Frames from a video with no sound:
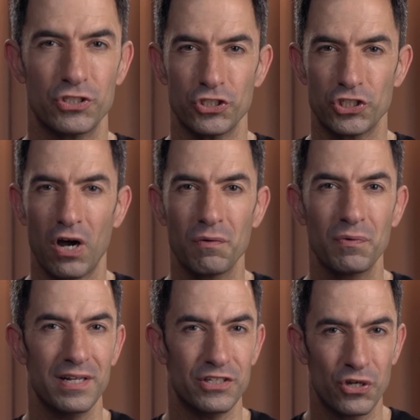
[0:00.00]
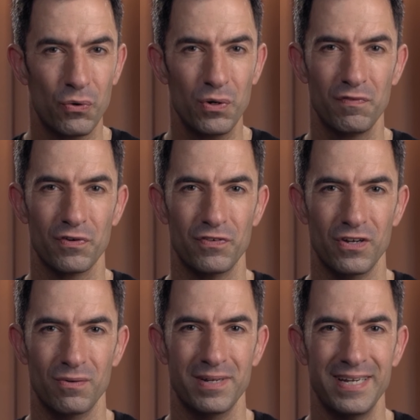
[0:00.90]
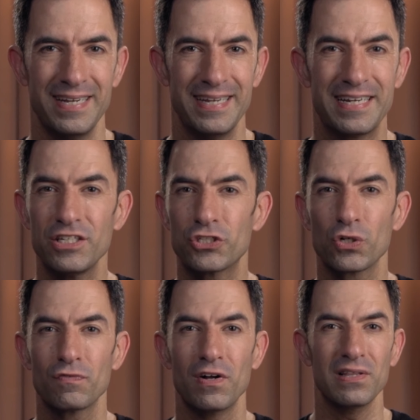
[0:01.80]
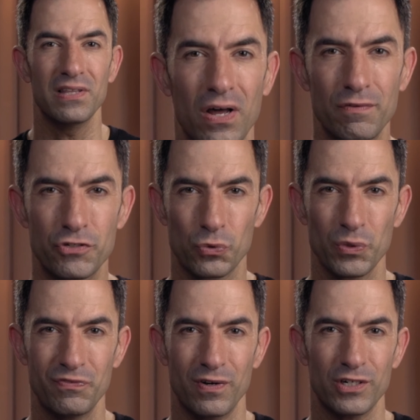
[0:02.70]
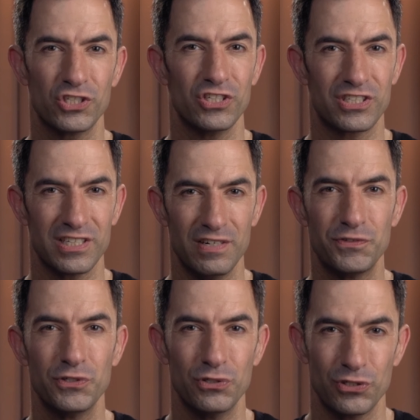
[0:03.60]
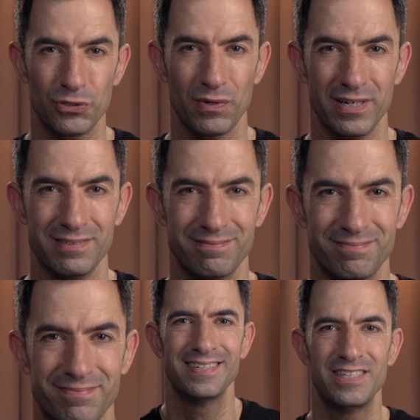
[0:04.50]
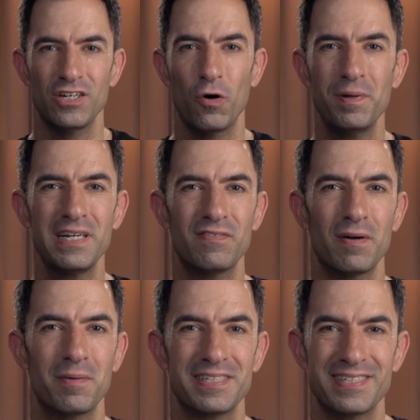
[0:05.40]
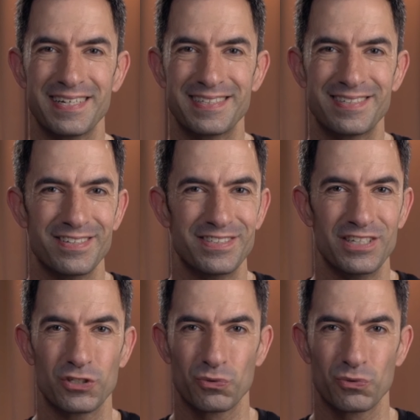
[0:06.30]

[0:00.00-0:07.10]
the genre and tone of your film, it can serve a lot of story functions if you use it right. The opening of MI6 does this